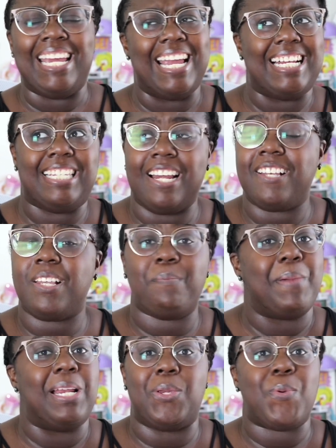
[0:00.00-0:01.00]
it doesn't
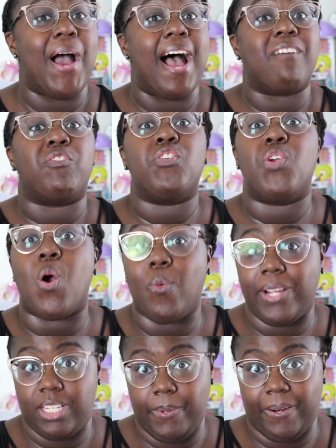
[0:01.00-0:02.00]
mean you have no
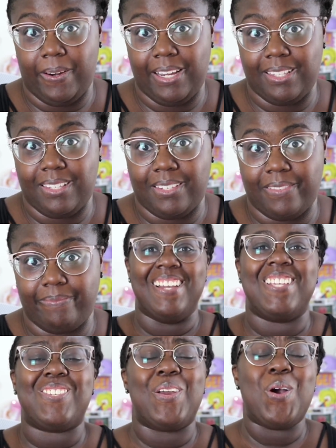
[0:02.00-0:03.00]
experience.
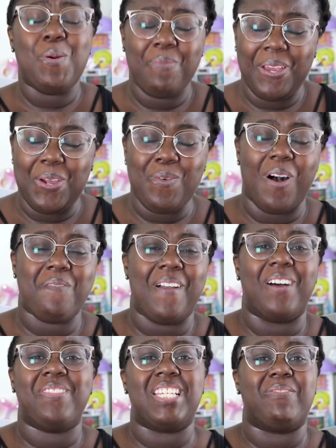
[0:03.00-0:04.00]
So I hope that you all
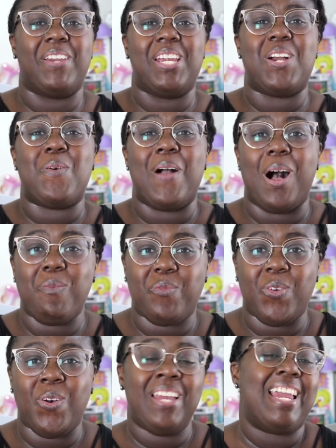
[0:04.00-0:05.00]
found this video
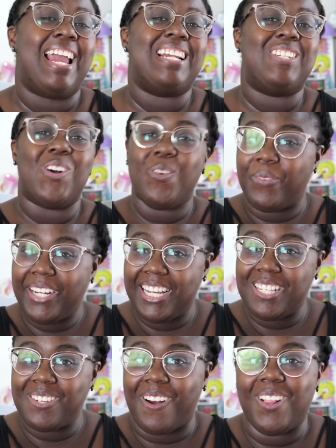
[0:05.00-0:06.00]
helpful and don't forget
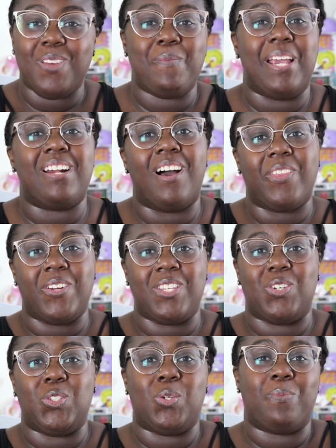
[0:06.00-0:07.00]
to follow me on other
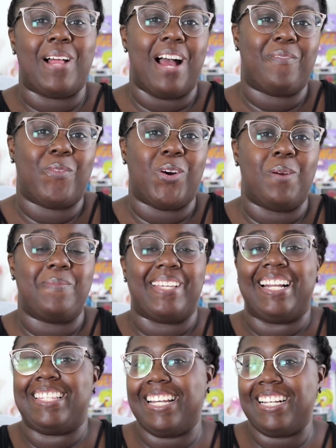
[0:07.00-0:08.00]
social platforms
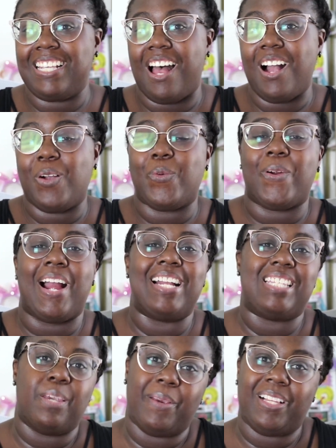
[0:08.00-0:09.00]
like TikTok where I
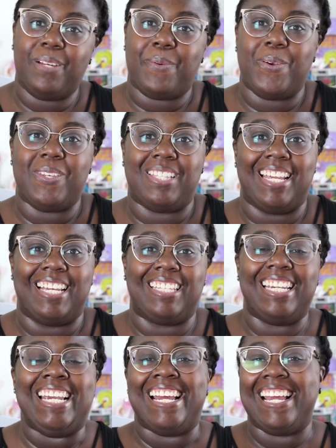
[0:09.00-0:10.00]
typically post
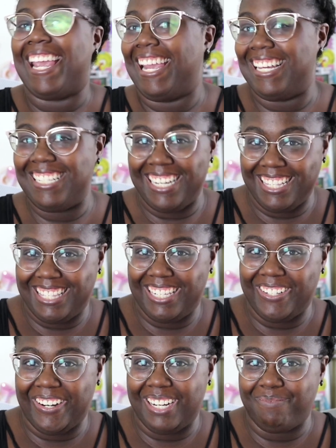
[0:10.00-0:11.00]
daily and
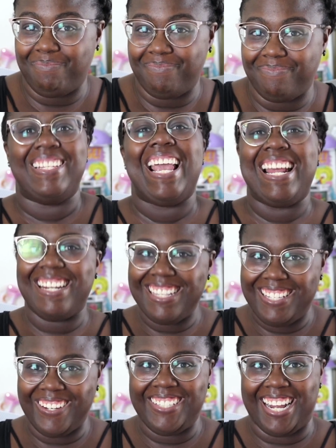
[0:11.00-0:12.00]
Instagram. And
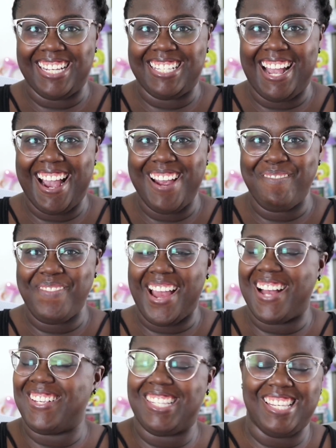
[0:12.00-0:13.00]
until next time,
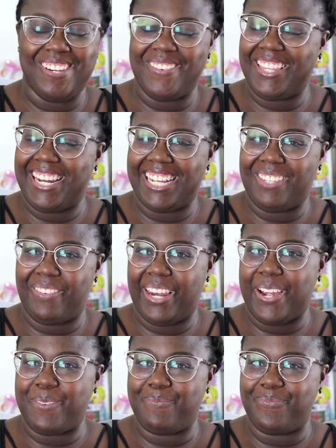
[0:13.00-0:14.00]
I'll see you in the next video.